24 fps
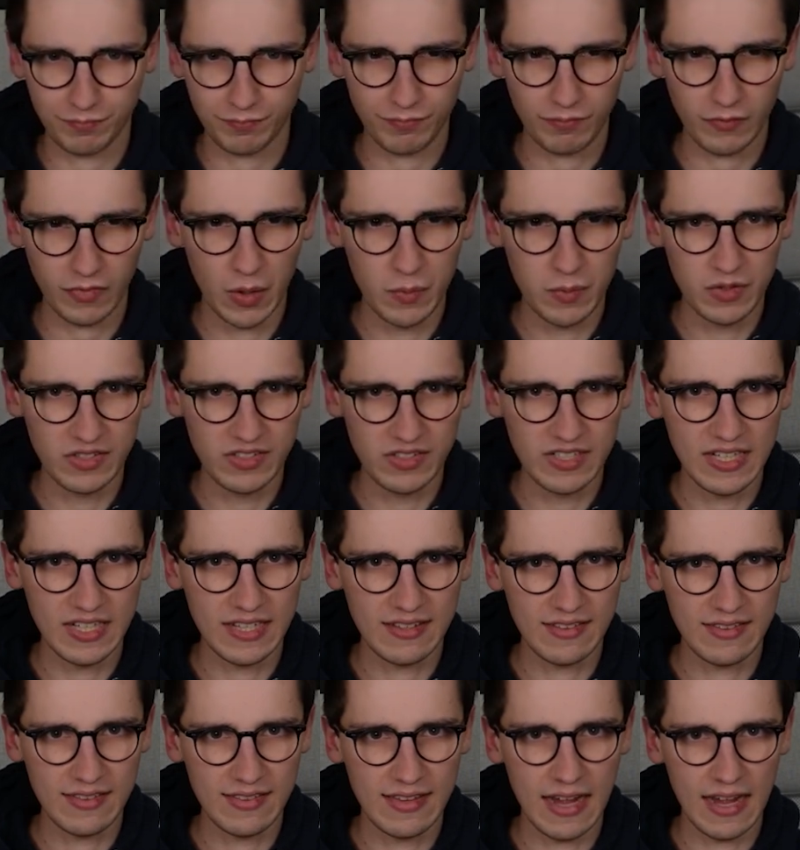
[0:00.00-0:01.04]
And we see it
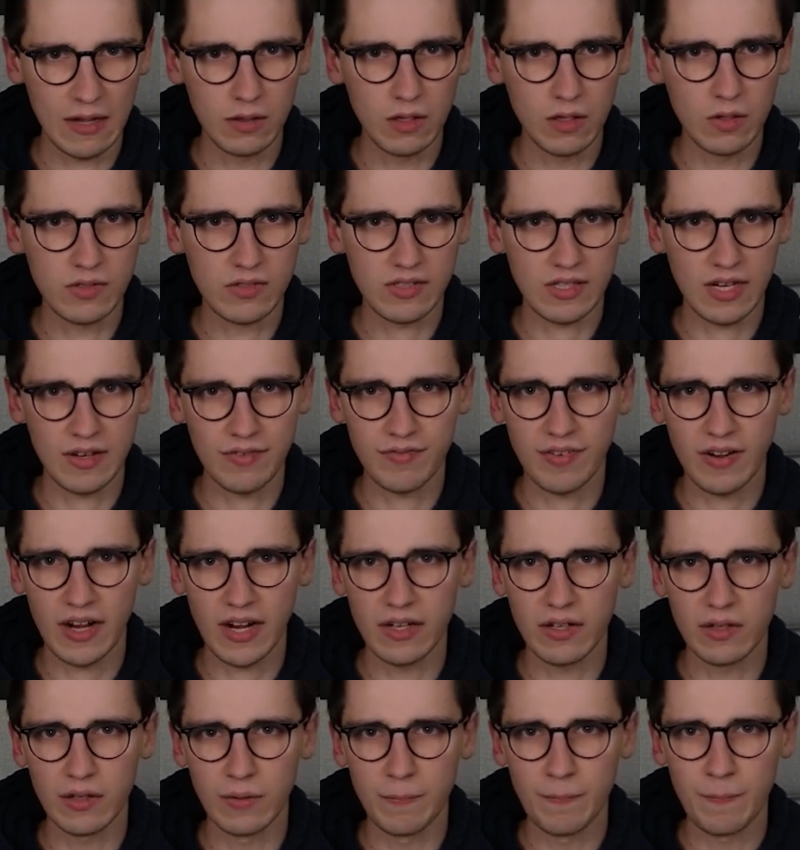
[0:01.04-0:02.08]
downloads a
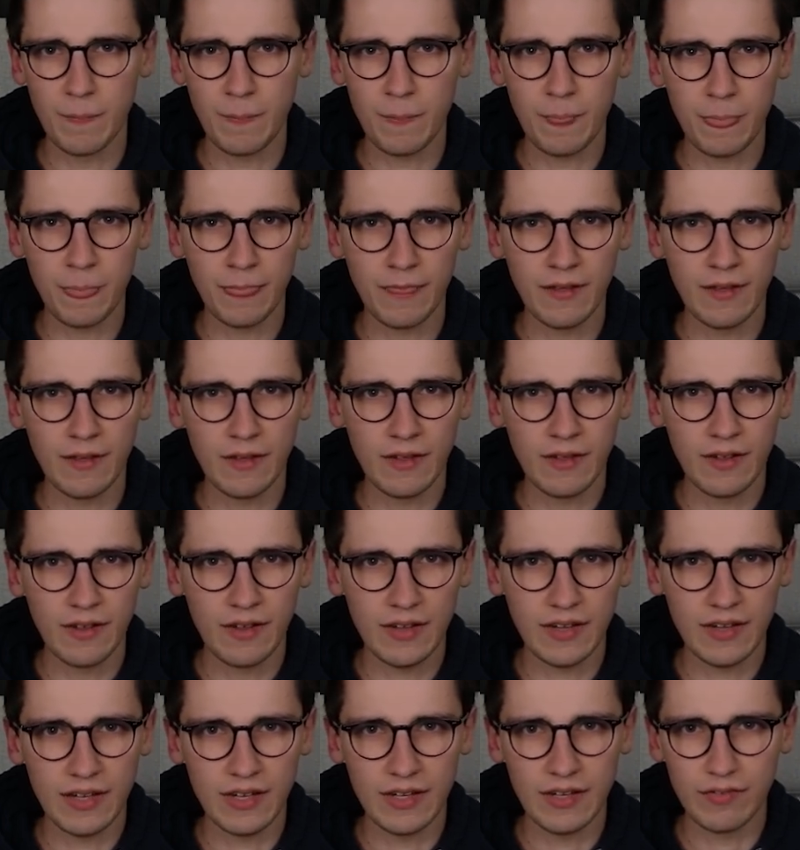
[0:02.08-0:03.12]
file.
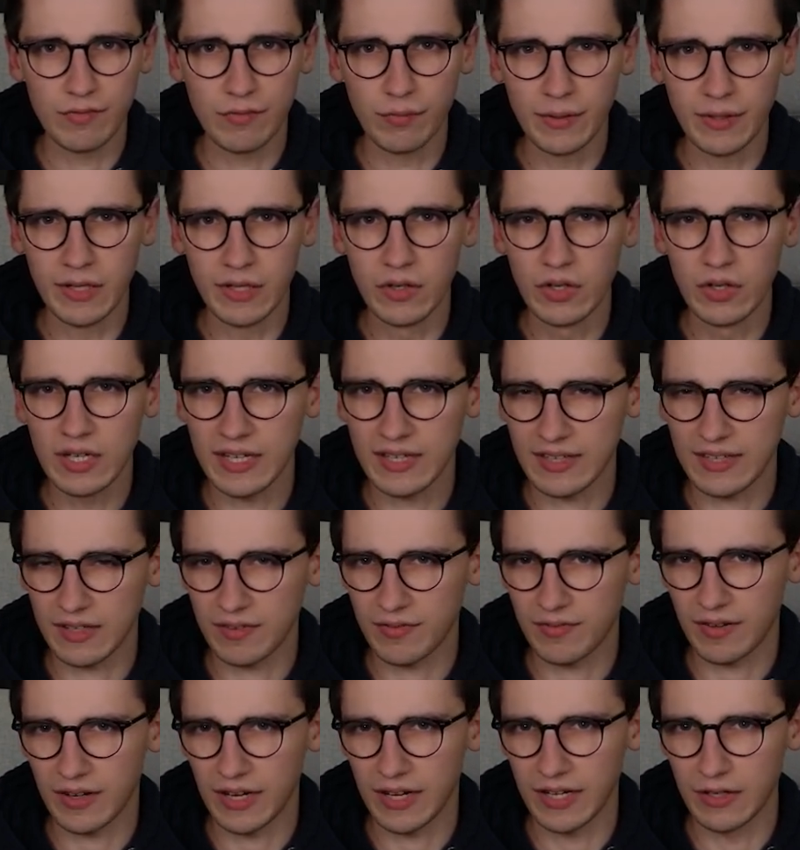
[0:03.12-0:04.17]
If we look at that
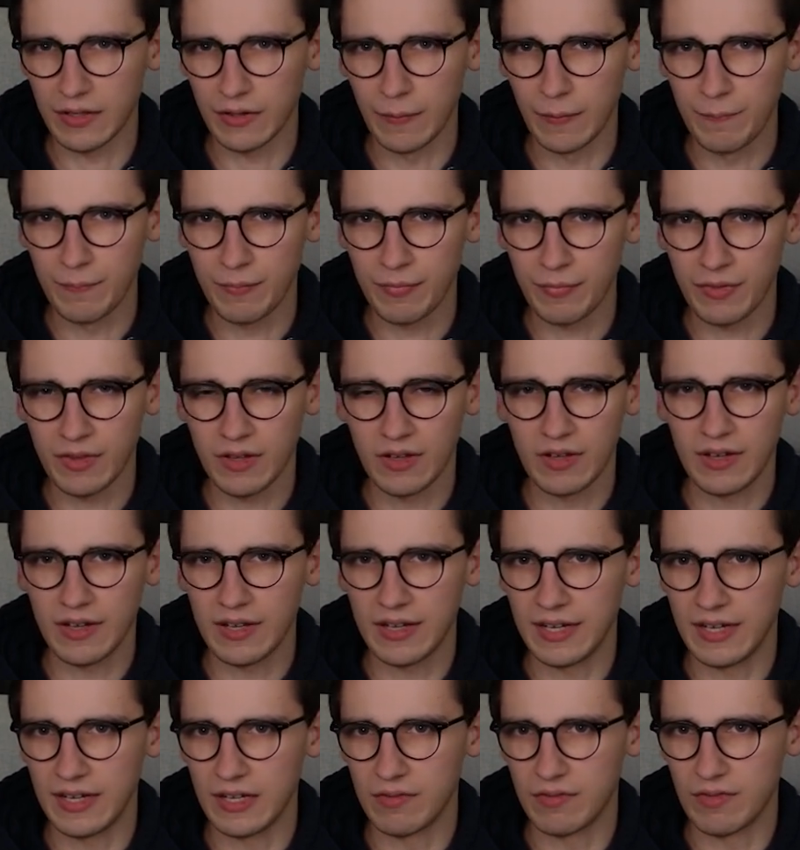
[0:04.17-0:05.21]
file
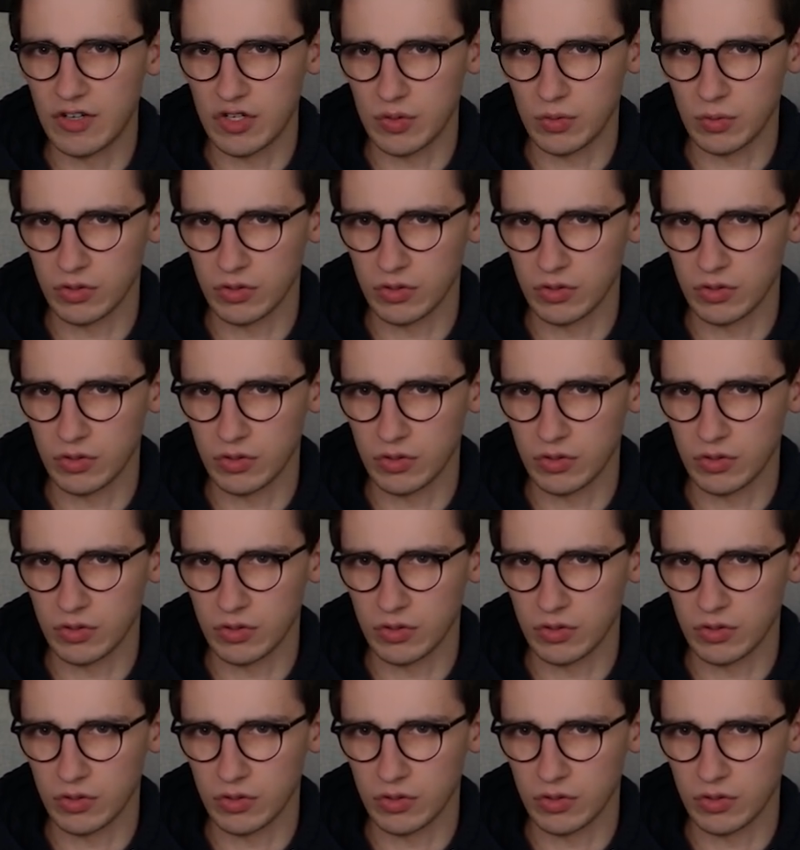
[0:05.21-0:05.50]
in Visual